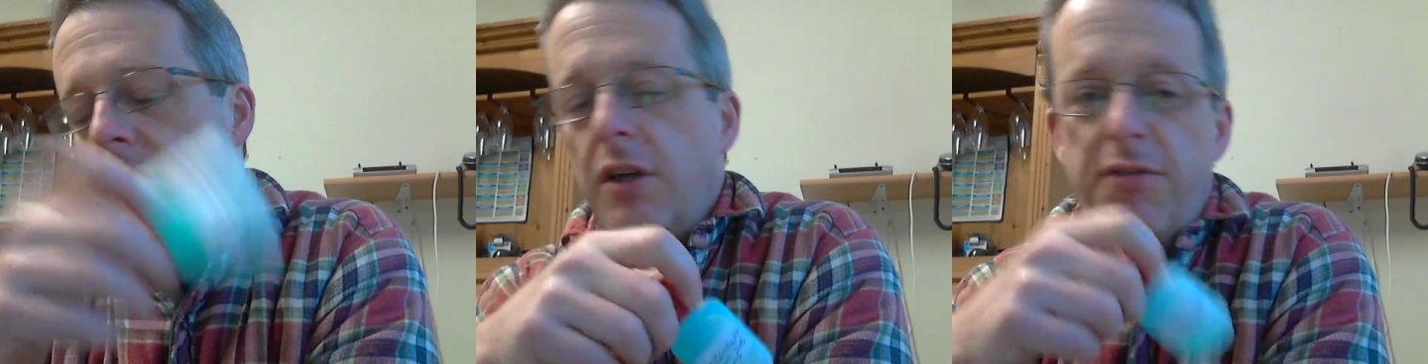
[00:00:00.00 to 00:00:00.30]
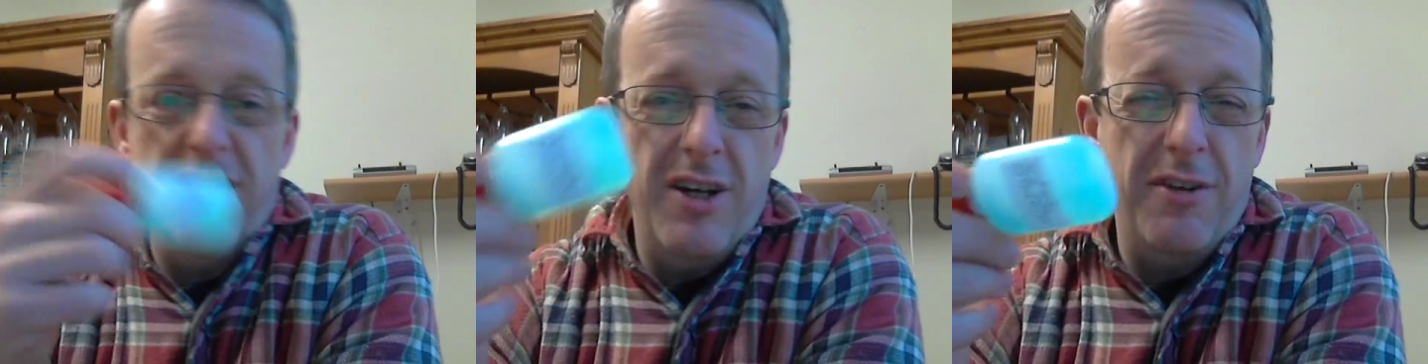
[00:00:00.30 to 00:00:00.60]
if
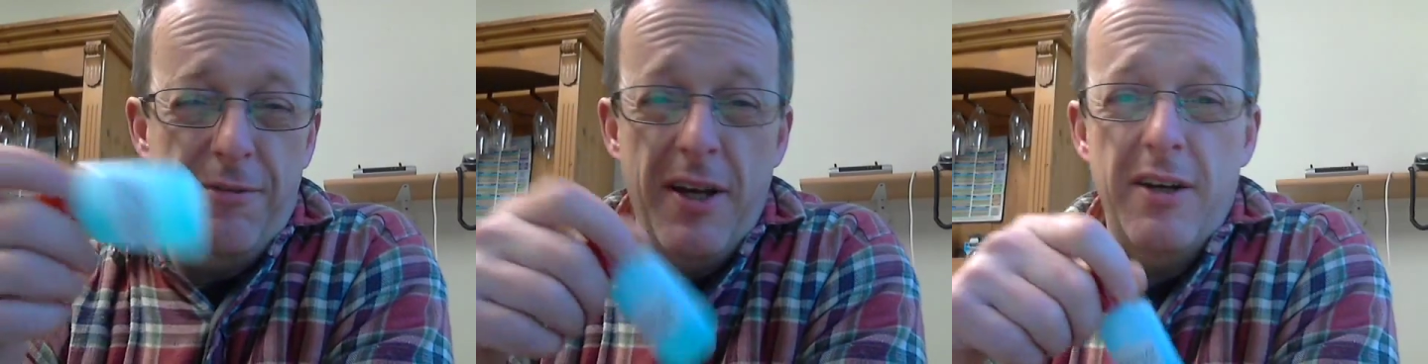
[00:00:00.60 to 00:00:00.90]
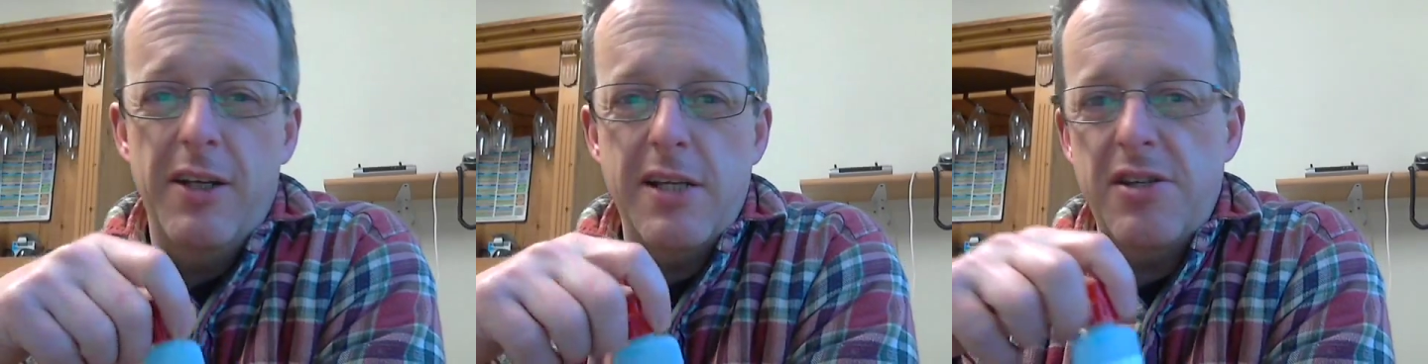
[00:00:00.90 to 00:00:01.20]
you're not a fan
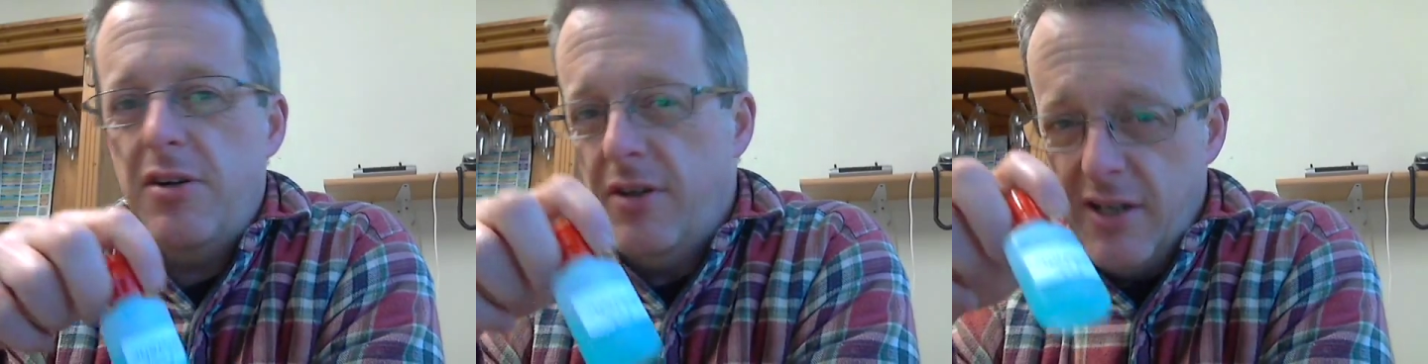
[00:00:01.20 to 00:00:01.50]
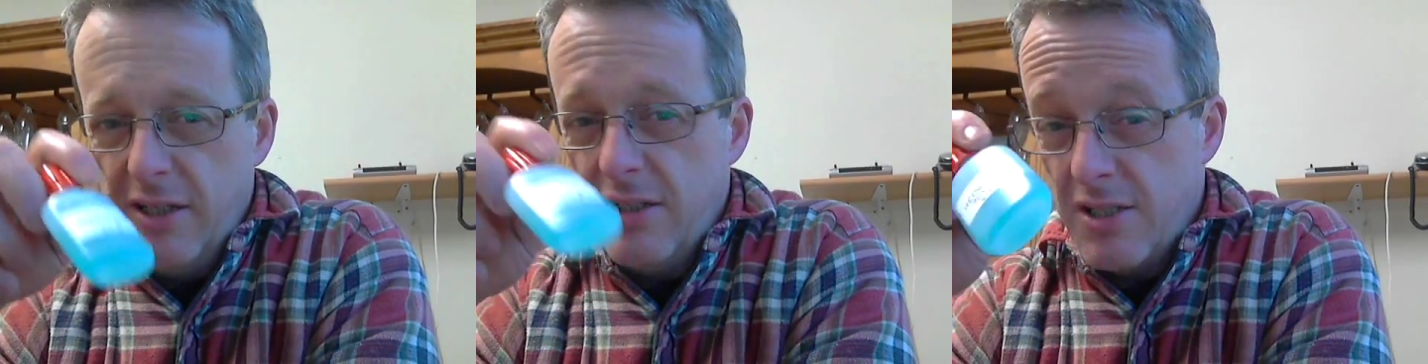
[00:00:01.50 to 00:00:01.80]
of that sort of
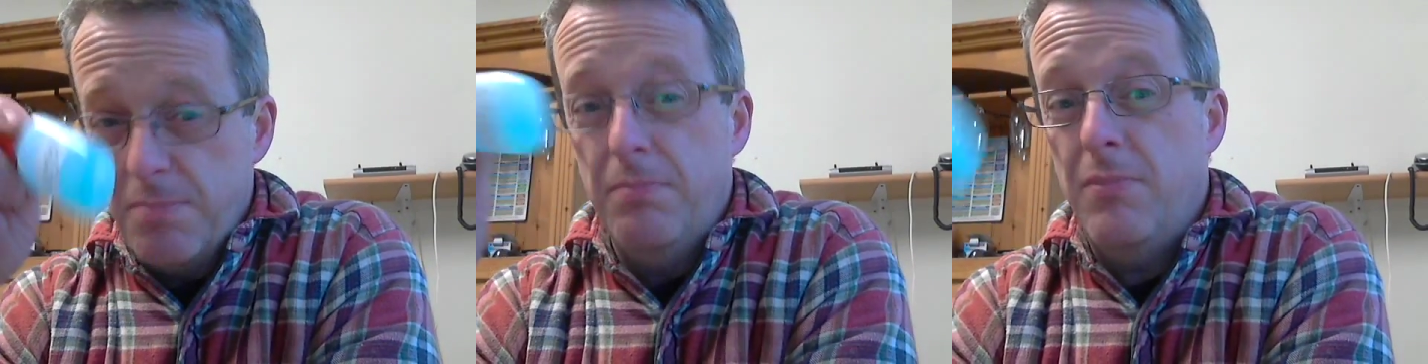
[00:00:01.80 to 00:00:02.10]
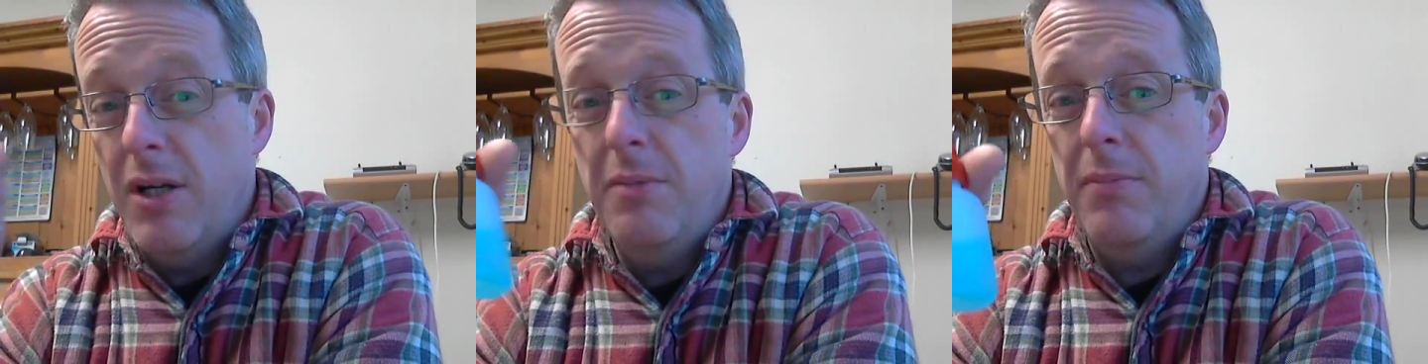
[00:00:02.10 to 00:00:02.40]
thing, this
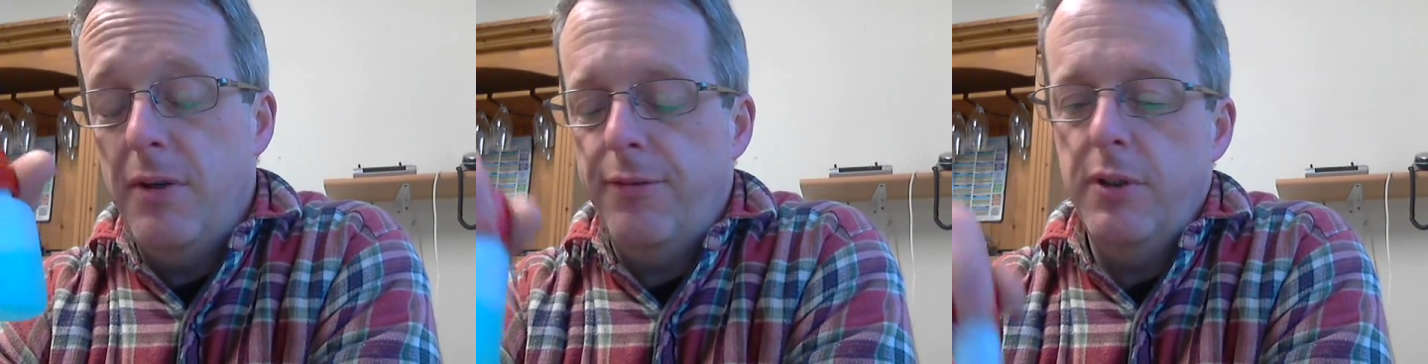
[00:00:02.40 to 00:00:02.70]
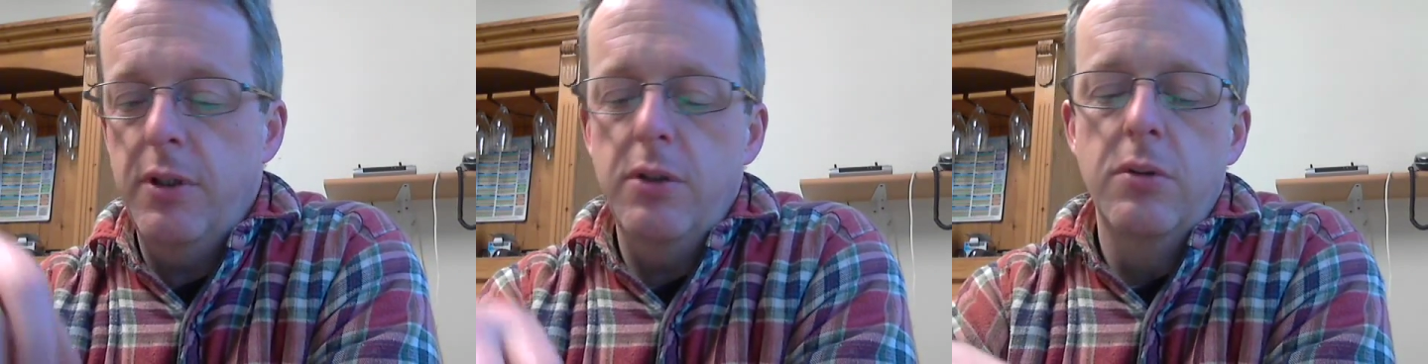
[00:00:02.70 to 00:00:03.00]
mightn't be for
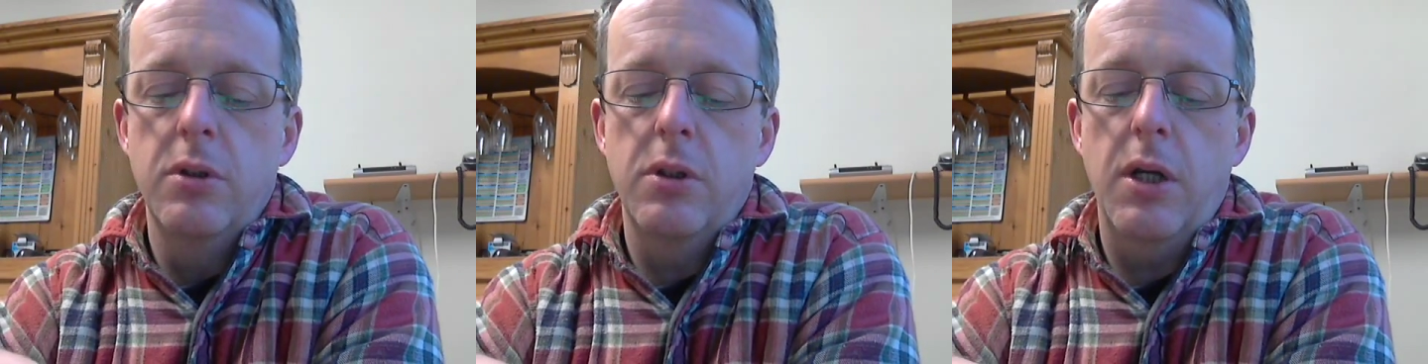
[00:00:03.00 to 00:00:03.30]
you.